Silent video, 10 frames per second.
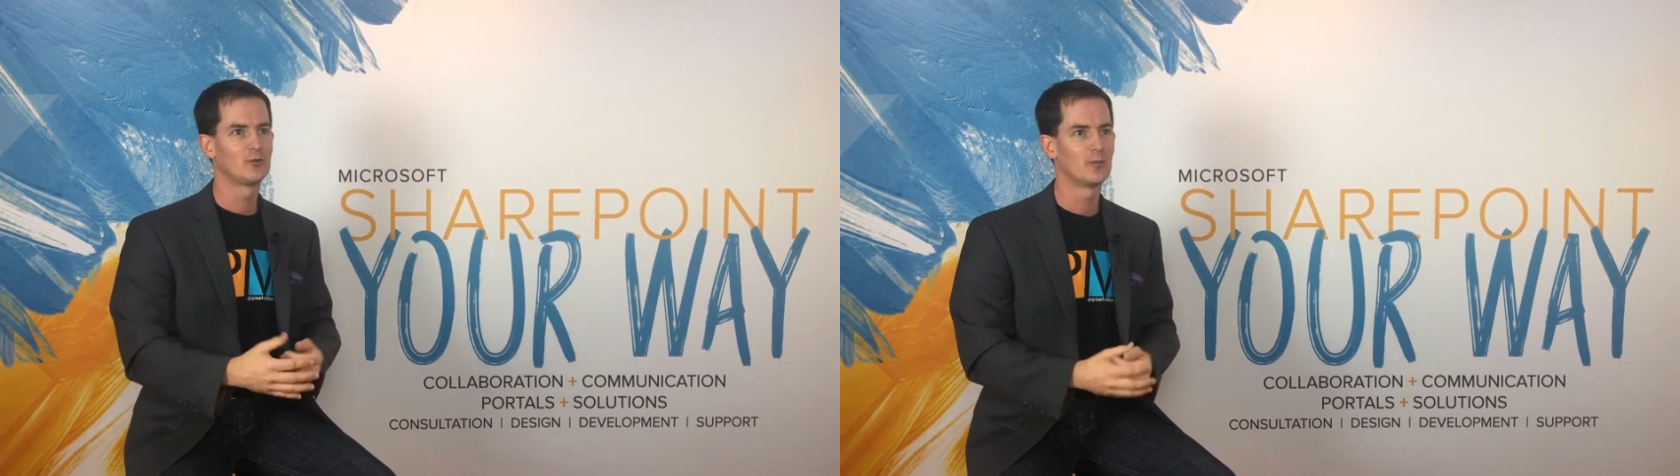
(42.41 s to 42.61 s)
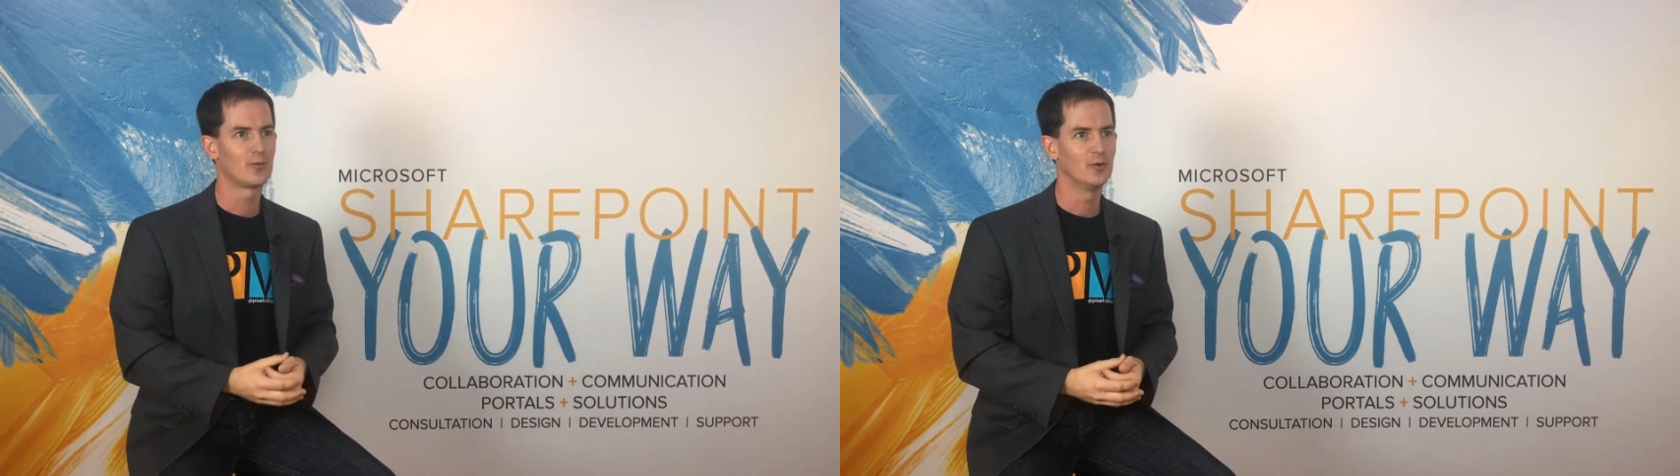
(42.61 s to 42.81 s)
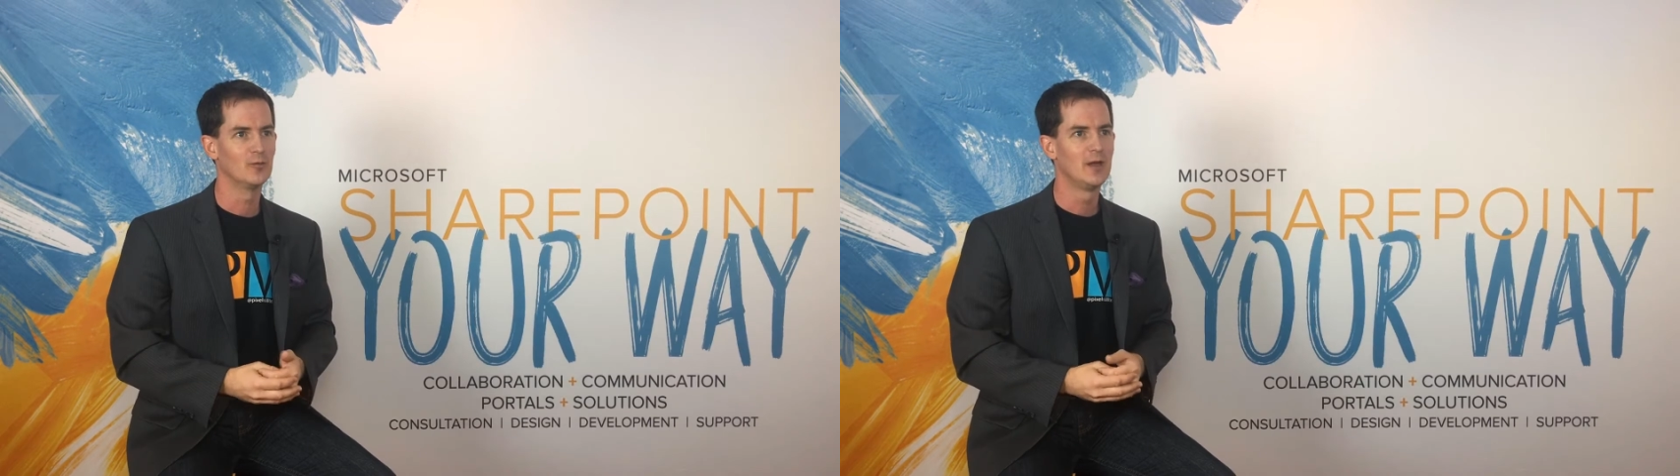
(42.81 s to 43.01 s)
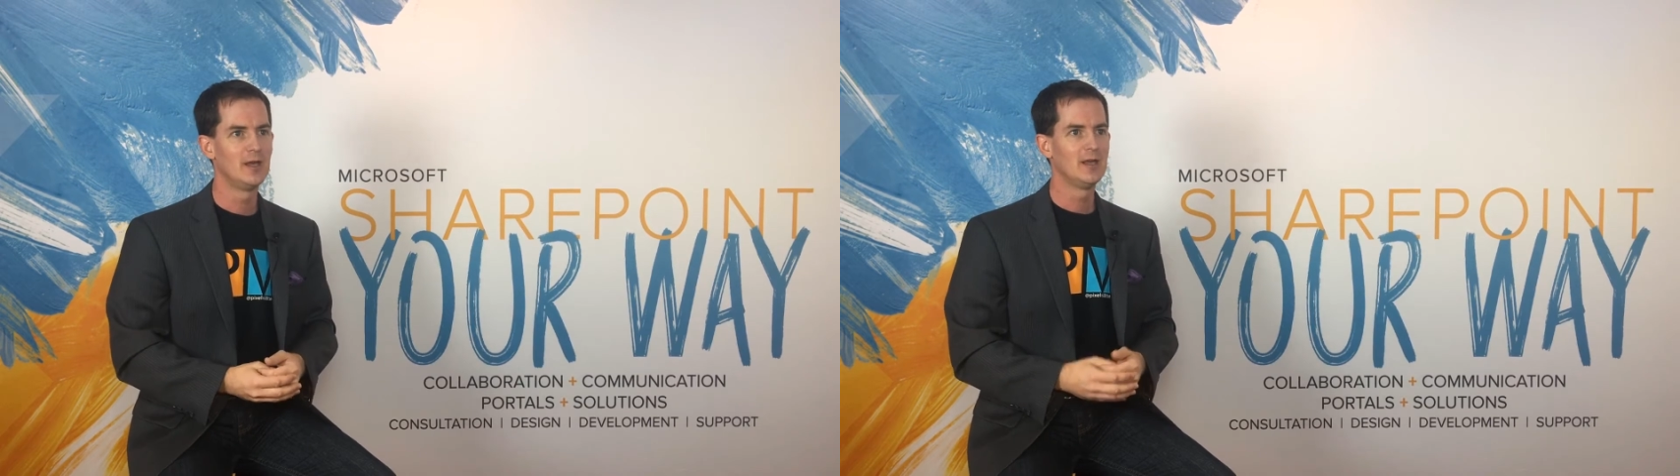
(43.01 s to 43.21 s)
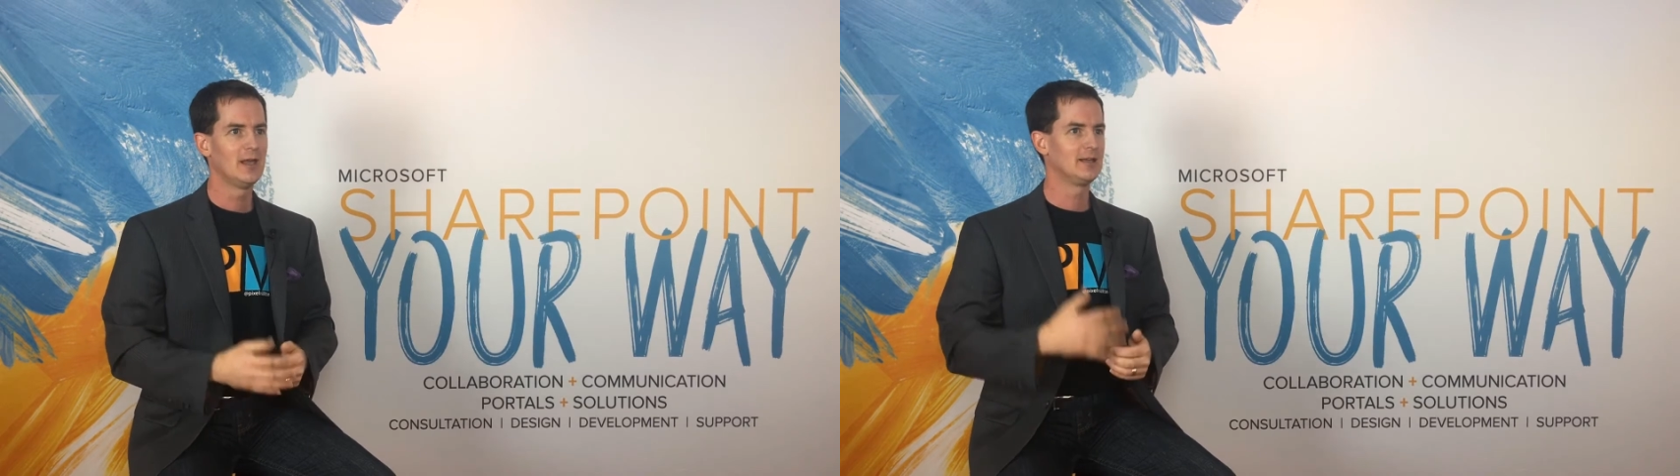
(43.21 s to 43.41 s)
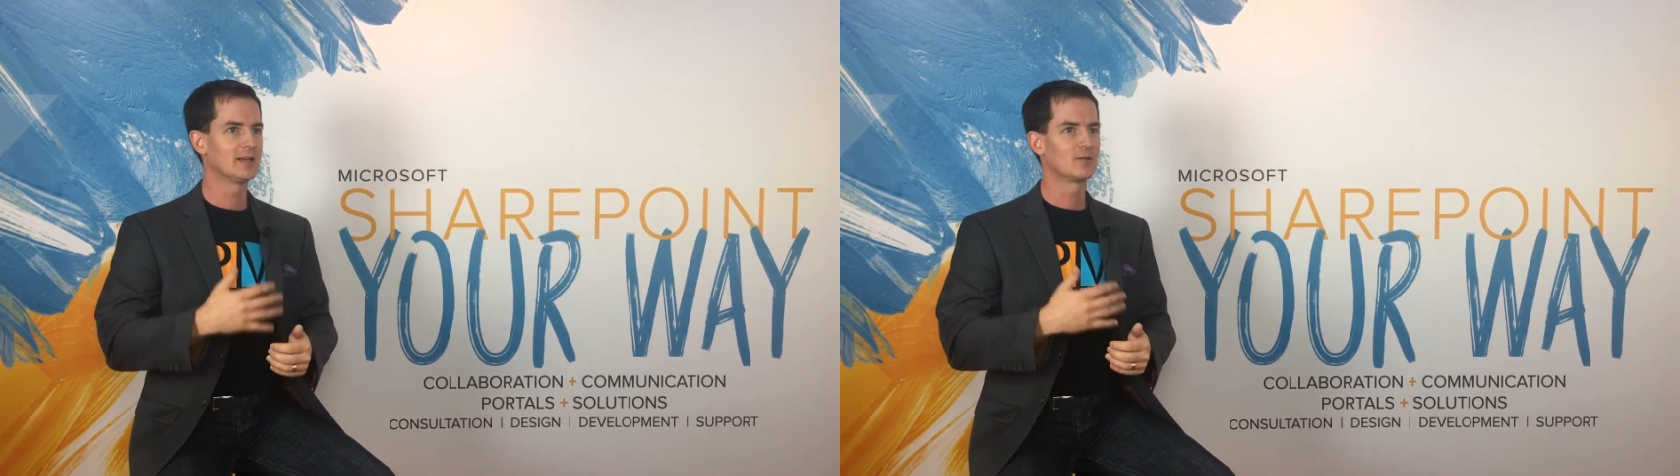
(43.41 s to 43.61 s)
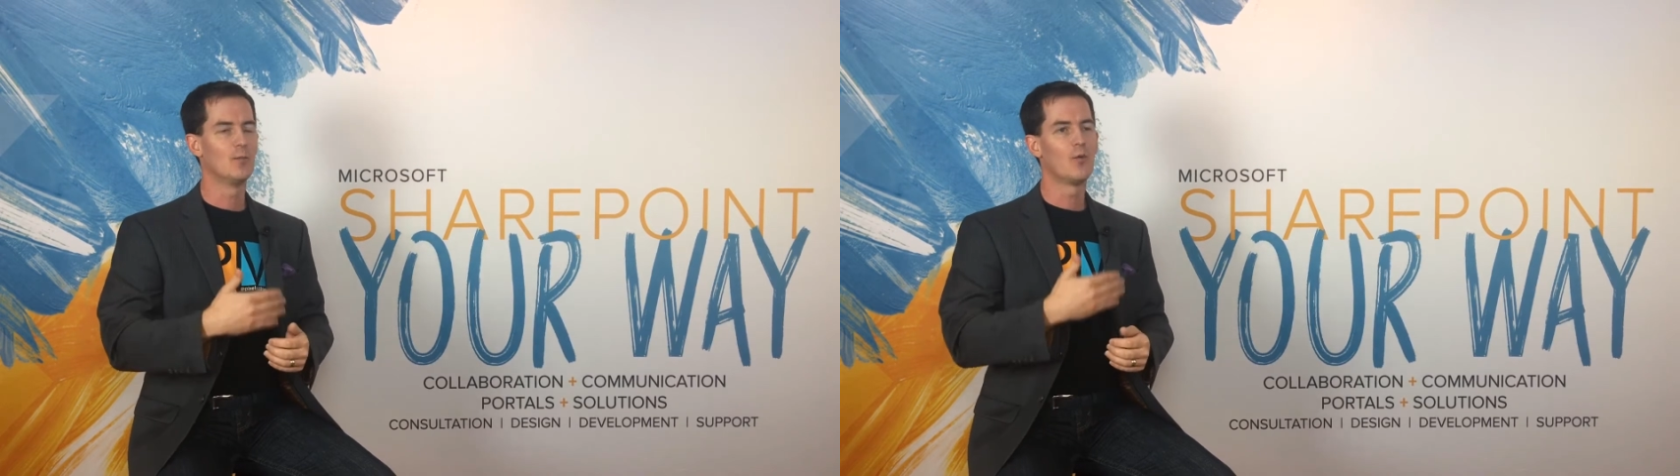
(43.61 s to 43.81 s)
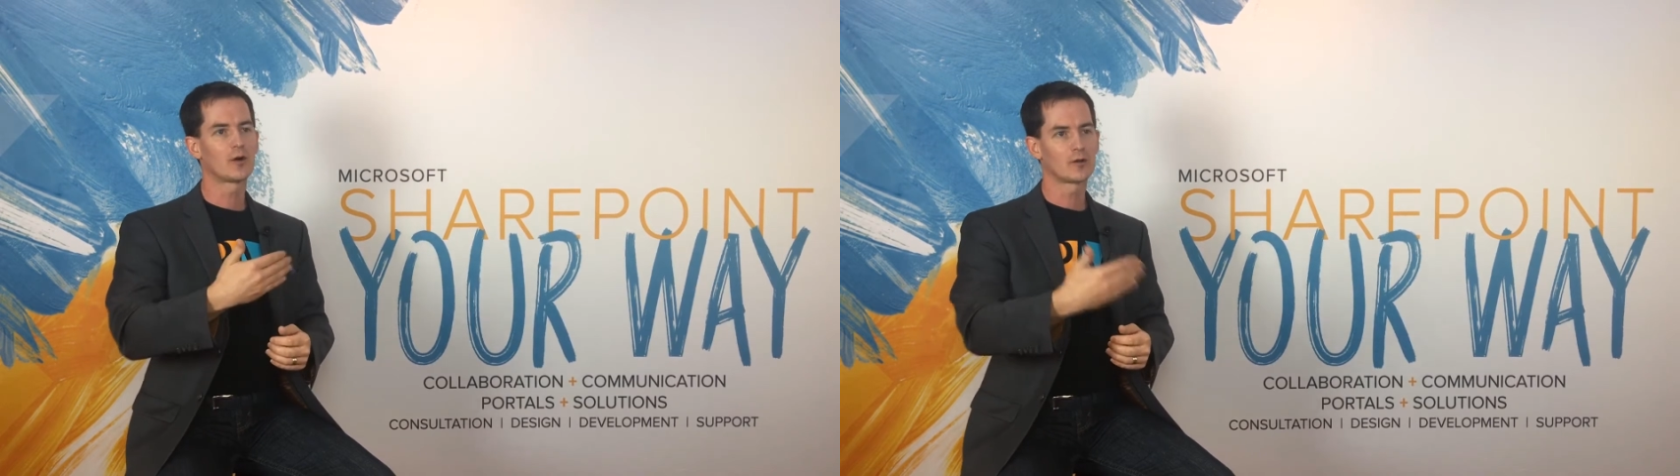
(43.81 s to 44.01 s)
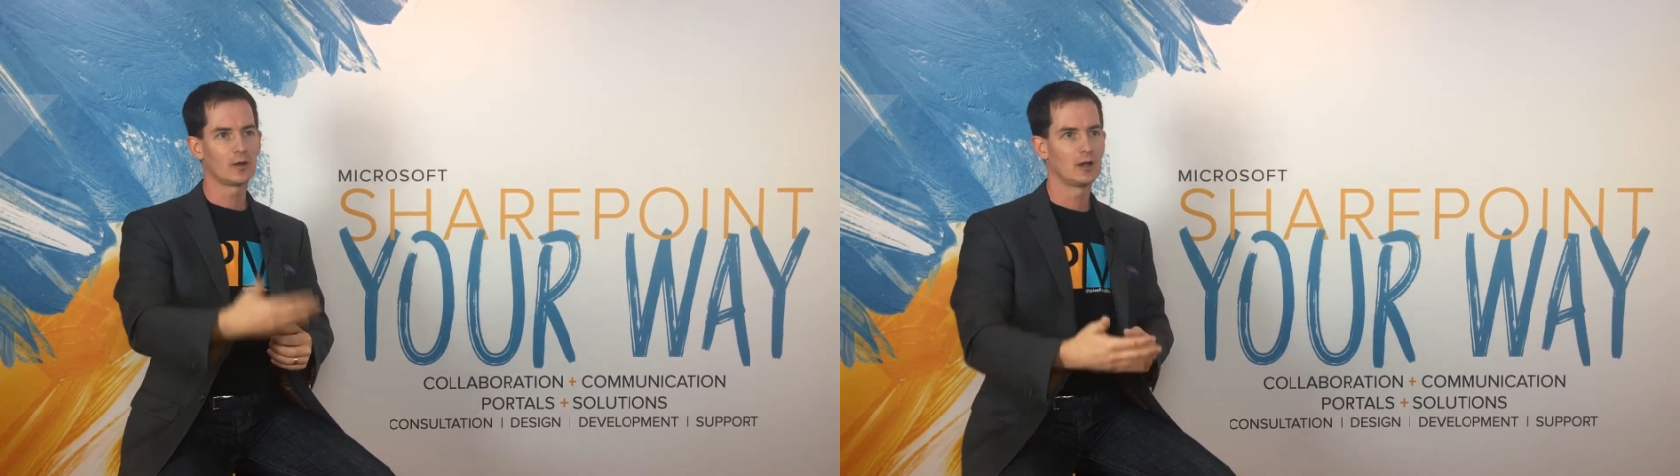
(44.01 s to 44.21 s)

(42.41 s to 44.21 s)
improve and gets more